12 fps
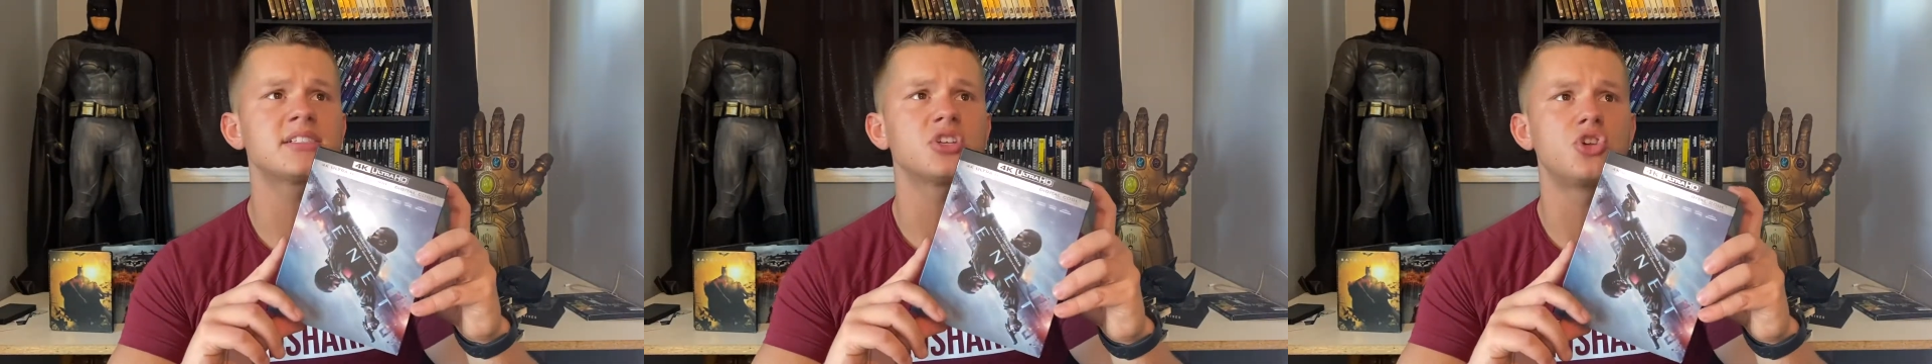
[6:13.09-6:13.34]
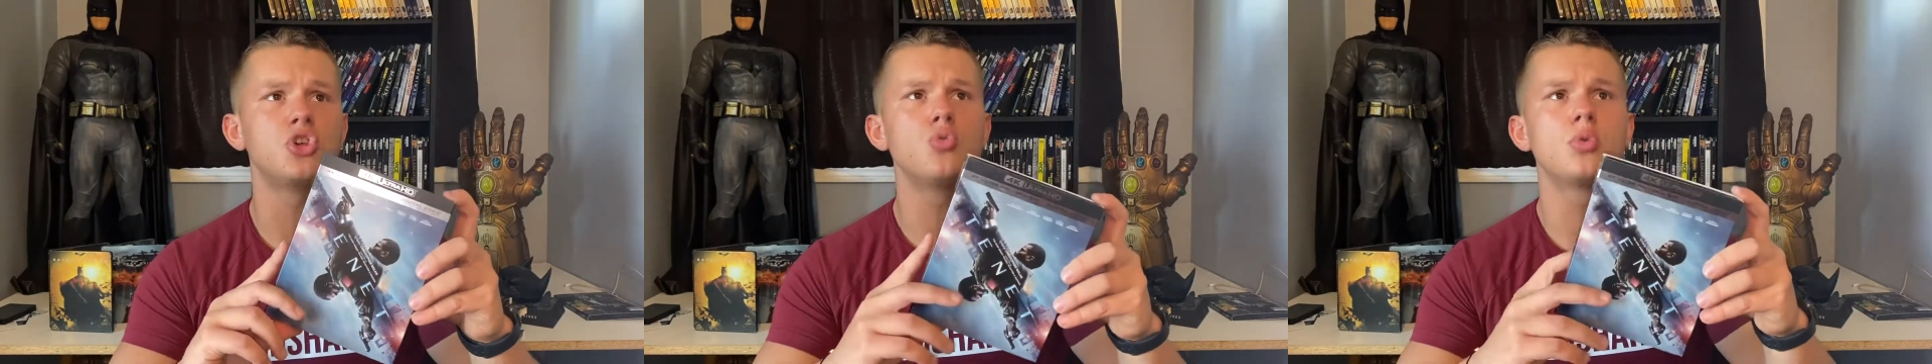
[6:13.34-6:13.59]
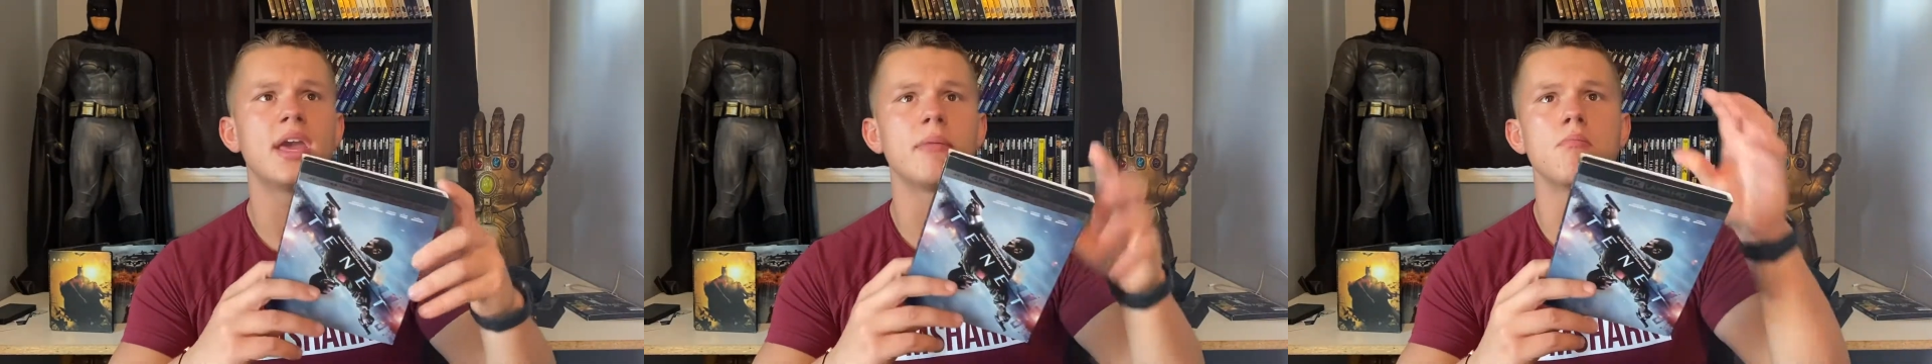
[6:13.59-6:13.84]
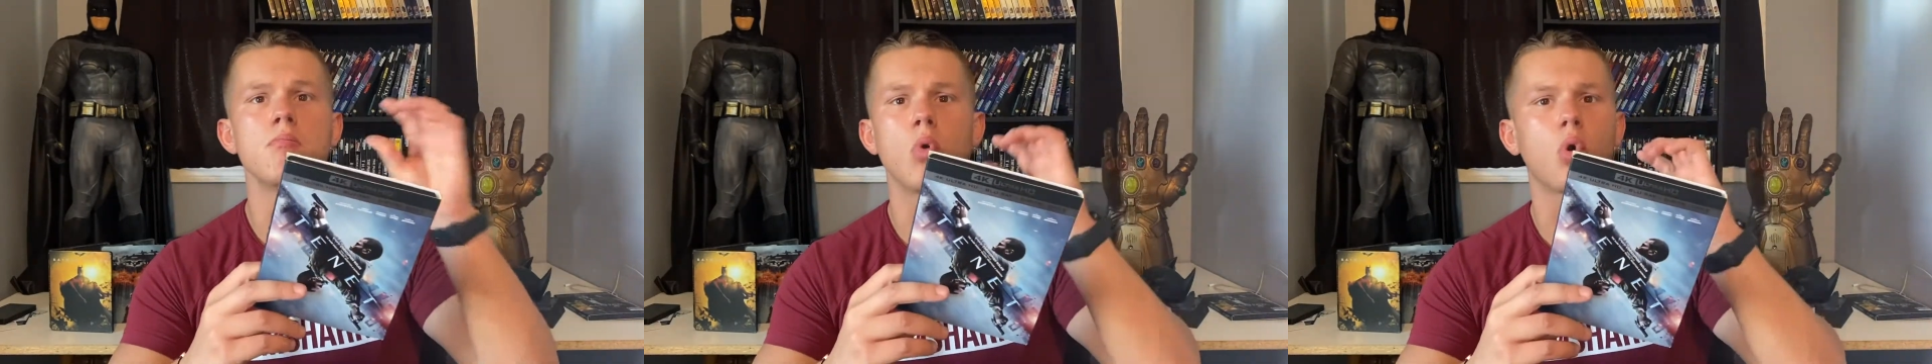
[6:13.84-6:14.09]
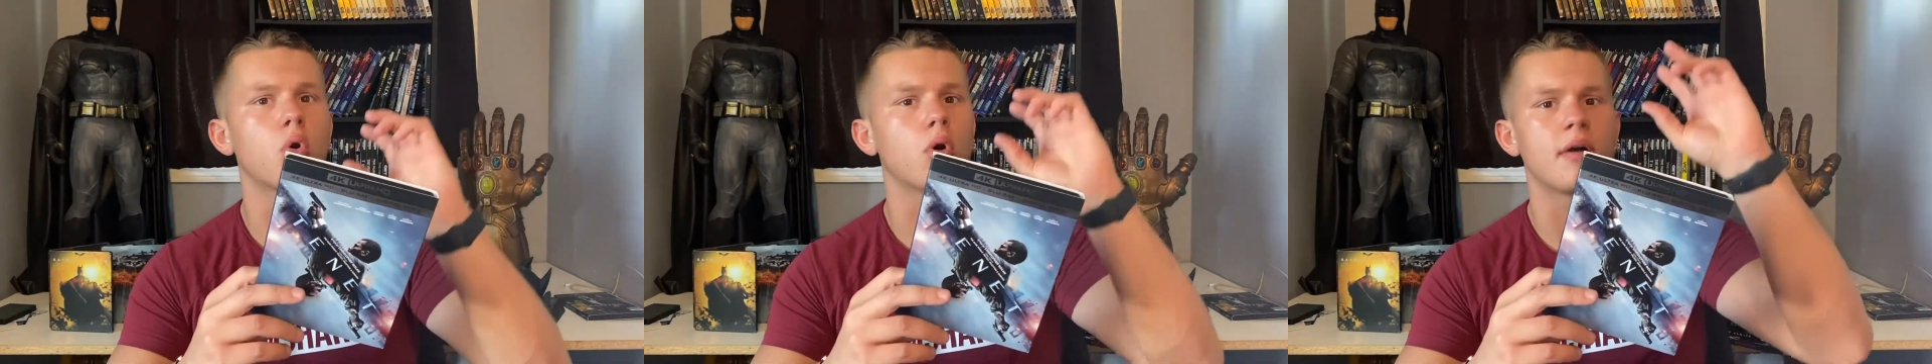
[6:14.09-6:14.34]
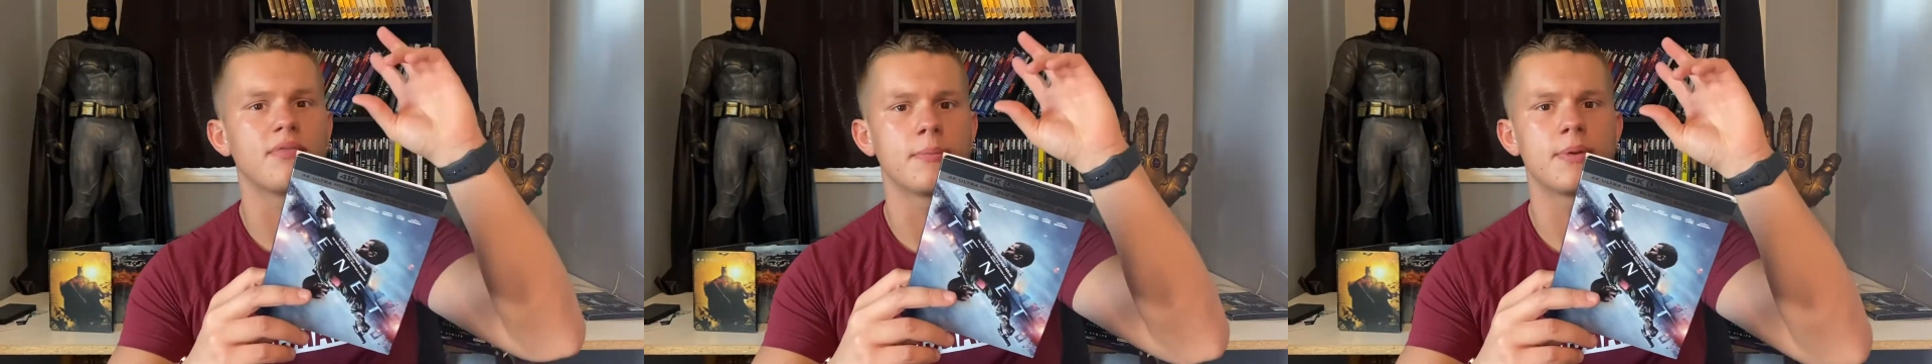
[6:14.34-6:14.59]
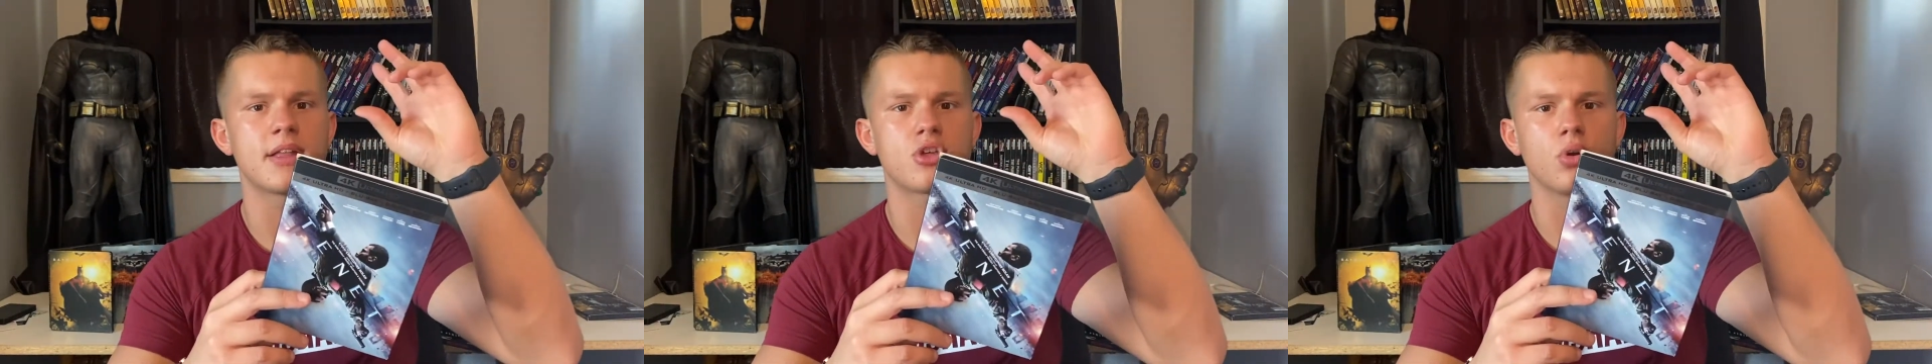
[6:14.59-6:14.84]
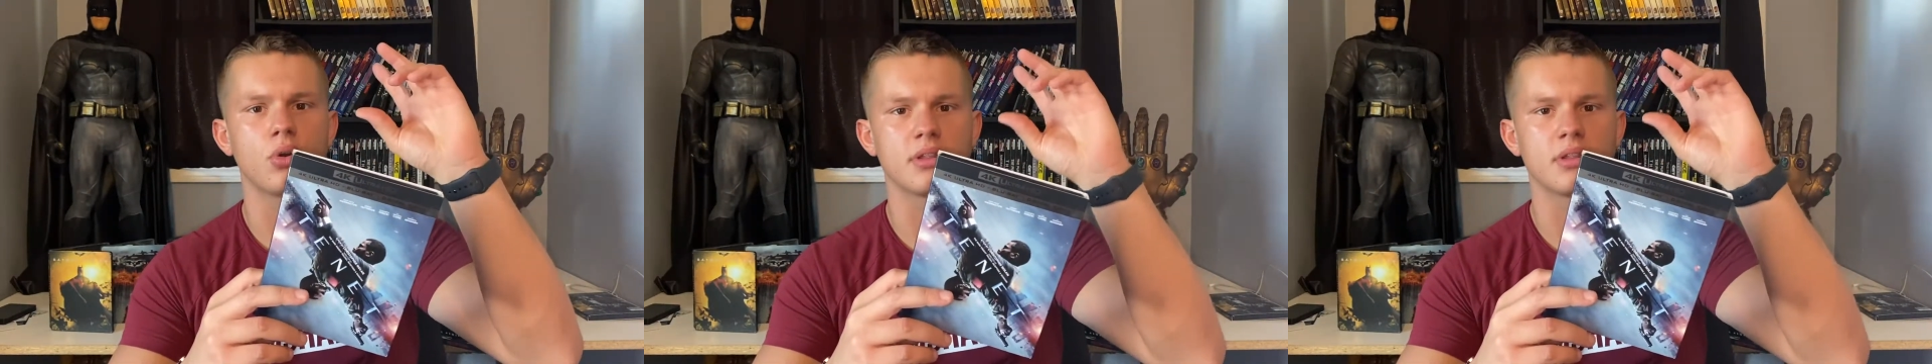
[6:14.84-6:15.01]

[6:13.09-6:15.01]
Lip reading: you get more of the picture